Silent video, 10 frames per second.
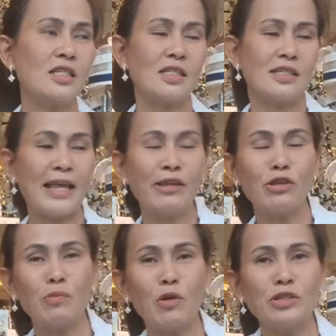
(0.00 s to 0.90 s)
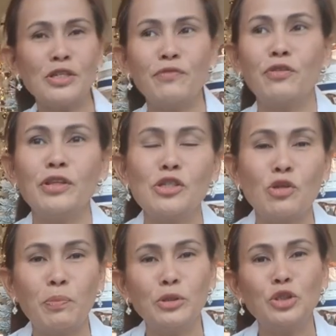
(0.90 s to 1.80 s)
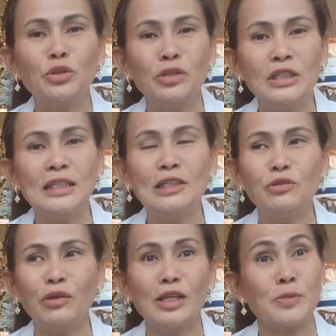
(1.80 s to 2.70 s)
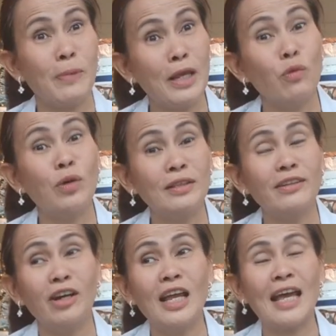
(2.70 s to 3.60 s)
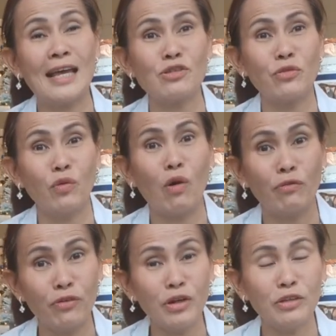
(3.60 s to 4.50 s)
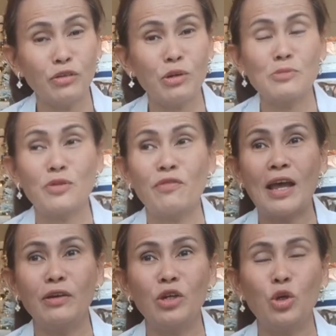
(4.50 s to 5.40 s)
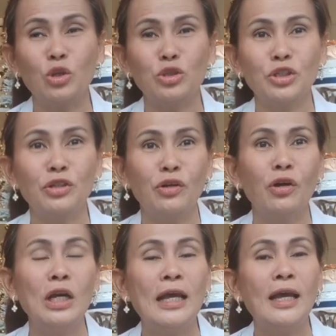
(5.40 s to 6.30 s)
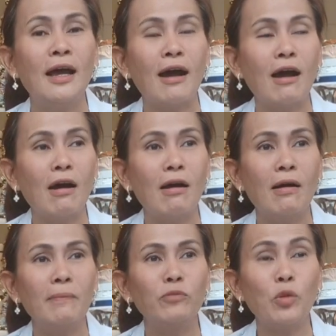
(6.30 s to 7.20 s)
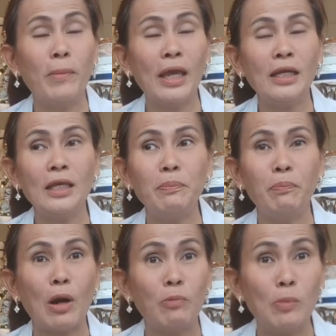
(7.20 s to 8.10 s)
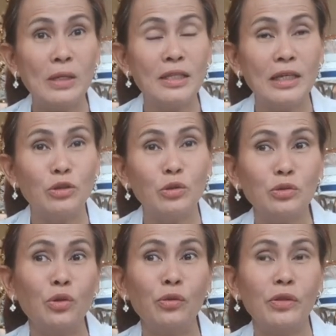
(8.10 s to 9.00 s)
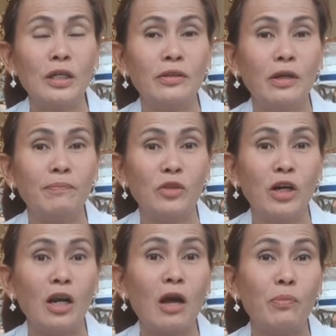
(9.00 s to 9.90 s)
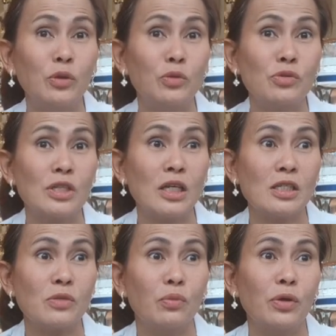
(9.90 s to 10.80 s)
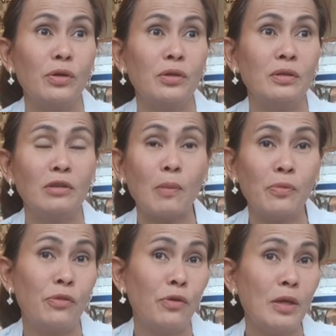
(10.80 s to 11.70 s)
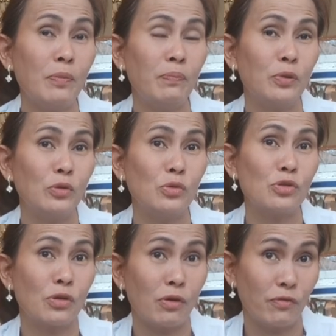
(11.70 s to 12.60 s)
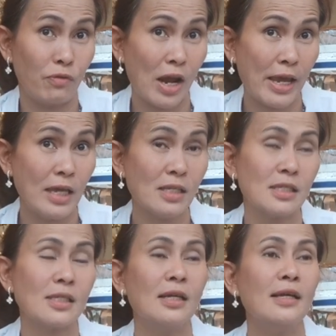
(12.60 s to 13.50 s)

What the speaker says: Yes. Thank you, Monty, for this opportunity to explain what Tarlac has to offer in terms of agriculture. To many, probably they don't know that Tarlac produces, we're top three producer of rice,